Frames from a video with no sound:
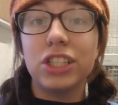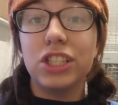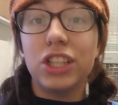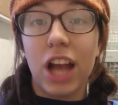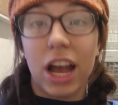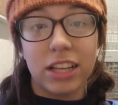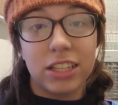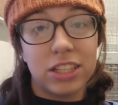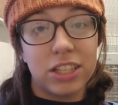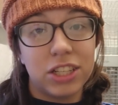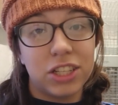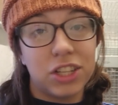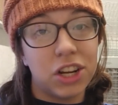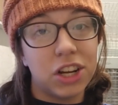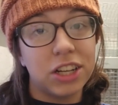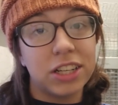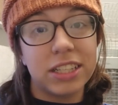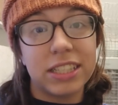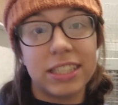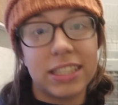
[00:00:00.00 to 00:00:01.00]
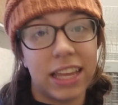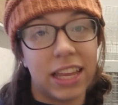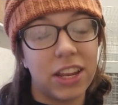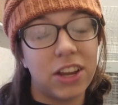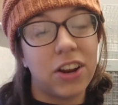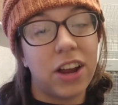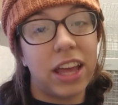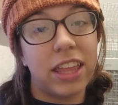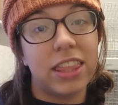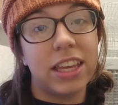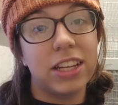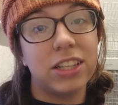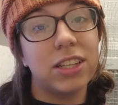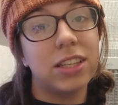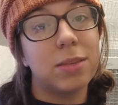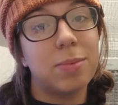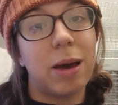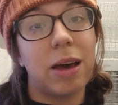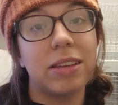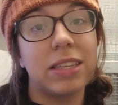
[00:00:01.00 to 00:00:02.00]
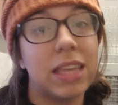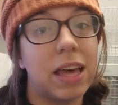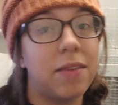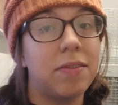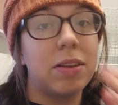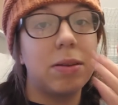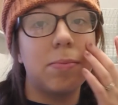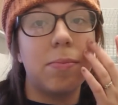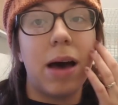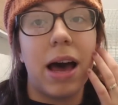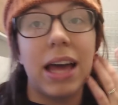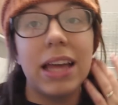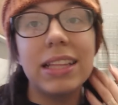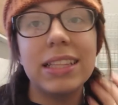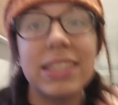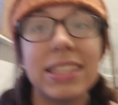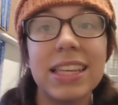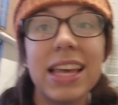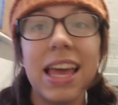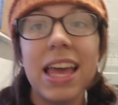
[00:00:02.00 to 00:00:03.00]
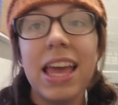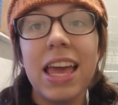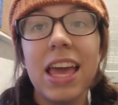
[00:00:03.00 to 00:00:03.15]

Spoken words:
just turned senior. I think she's about 7 months.